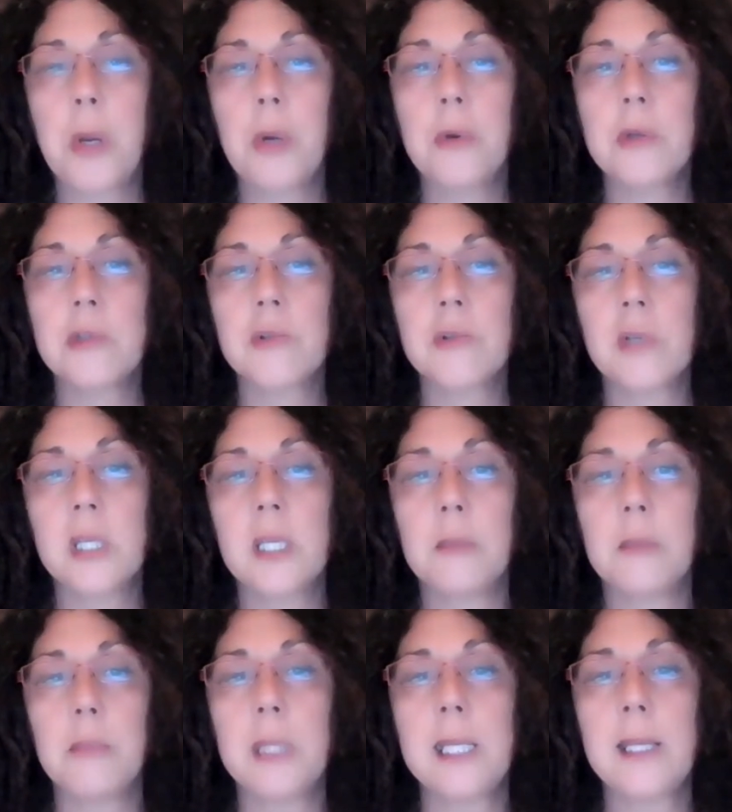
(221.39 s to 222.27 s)
poetry
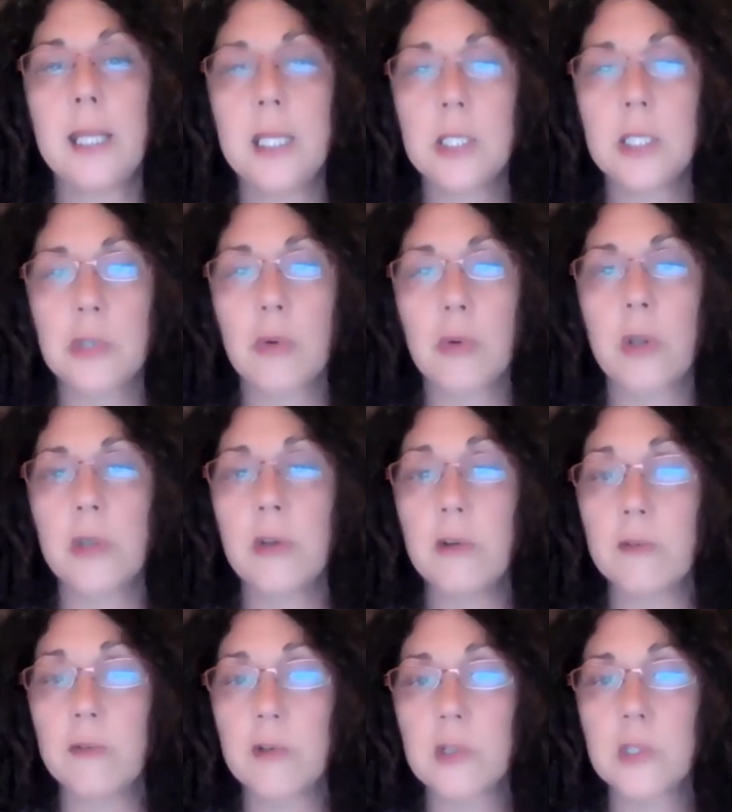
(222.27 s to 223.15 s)
can be linked to our
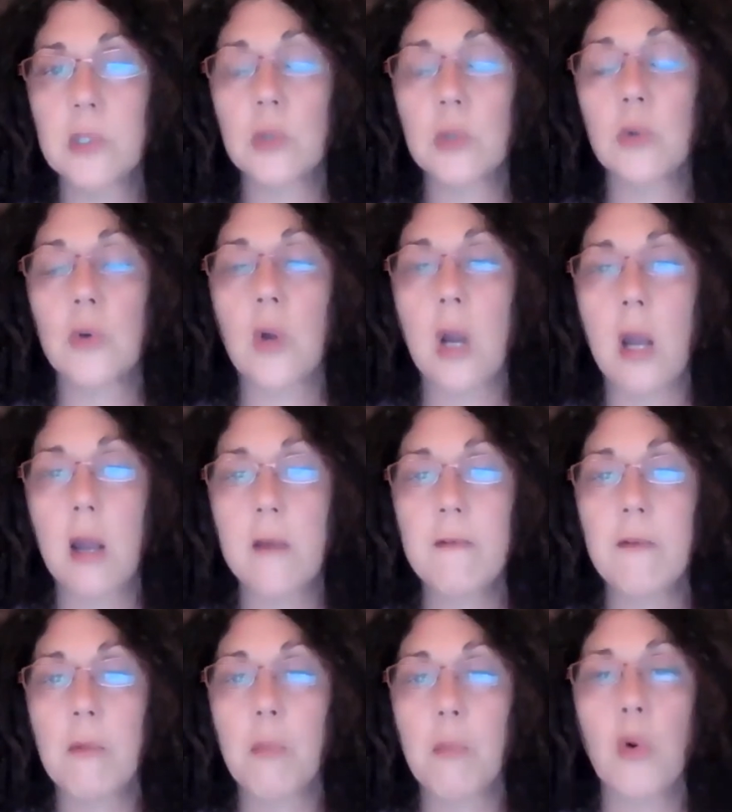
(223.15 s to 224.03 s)
universal
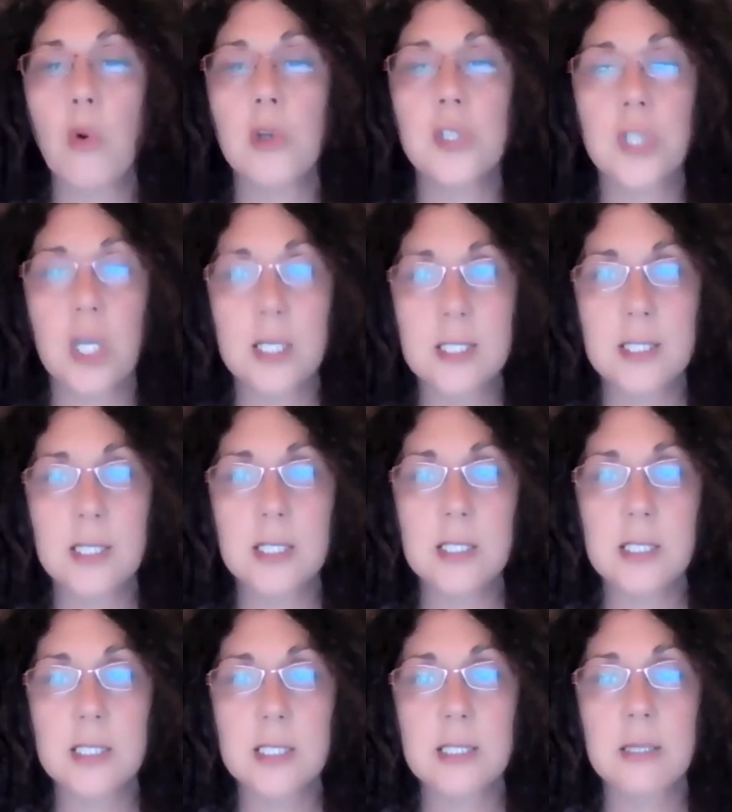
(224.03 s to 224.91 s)
cry for more
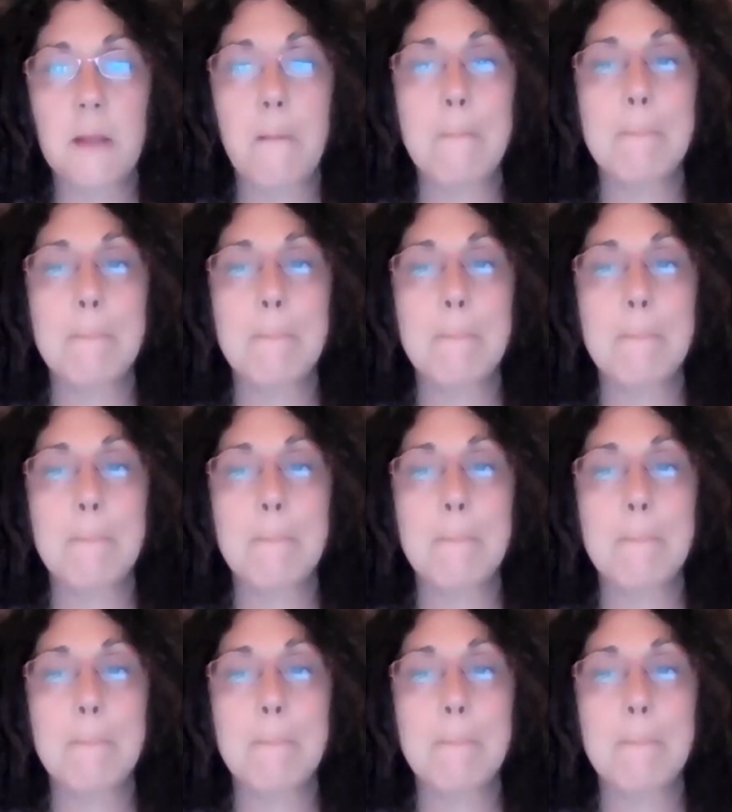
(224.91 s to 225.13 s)
justice,